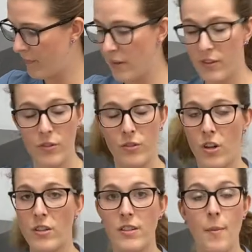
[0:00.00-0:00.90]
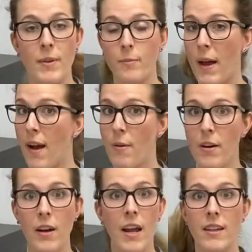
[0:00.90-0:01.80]
So start, stop is
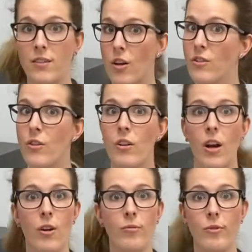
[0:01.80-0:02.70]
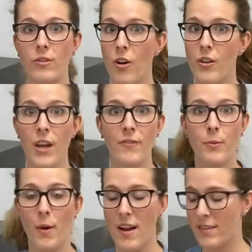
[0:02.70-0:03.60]
power, and it's also go. It's all you have to
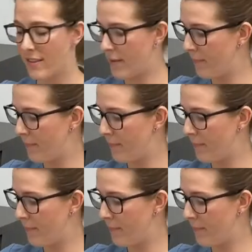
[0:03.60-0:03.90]
press.